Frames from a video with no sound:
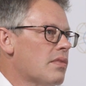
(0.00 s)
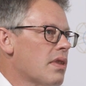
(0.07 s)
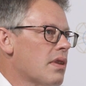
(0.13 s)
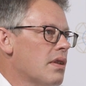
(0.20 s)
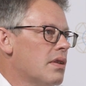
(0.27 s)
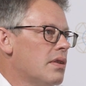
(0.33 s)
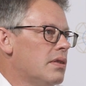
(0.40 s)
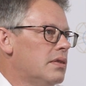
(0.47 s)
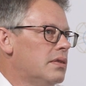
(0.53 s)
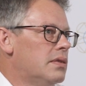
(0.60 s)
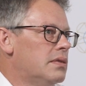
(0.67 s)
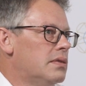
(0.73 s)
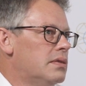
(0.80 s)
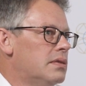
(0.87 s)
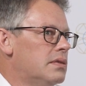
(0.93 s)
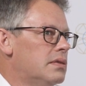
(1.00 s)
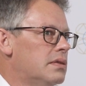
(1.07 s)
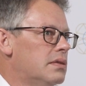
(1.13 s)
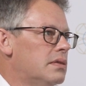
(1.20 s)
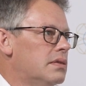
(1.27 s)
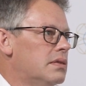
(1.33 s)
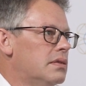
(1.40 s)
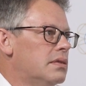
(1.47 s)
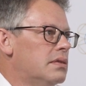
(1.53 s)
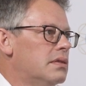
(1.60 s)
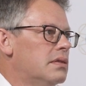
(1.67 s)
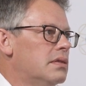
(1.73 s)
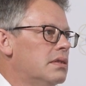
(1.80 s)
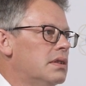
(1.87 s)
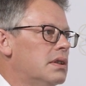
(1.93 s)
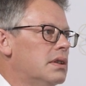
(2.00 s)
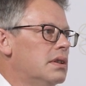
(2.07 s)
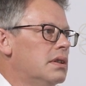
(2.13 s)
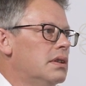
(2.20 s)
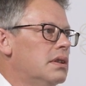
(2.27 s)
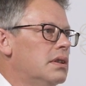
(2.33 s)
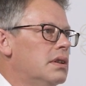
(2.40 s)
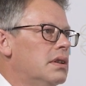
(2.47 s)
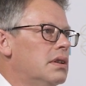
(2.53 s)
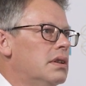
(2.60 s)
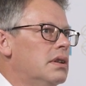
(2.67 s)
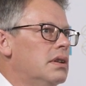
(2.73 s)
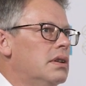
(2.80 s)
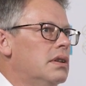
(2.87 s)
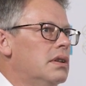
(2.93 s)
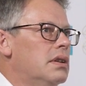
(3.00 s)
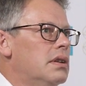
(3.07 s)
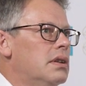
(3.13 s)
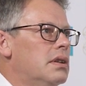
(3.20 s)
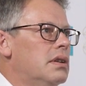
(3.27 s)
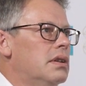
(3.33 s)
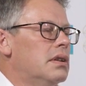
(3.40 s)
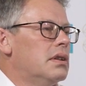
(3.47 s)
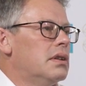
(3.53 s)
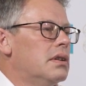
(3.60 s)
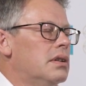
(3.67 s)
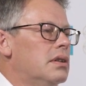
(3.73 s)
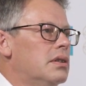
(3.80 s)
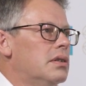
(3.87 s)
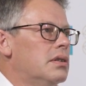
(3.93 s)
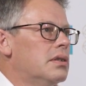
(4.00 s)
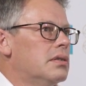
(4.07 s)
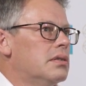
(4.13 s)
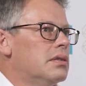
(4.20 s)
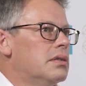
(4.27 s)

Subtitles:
(silent)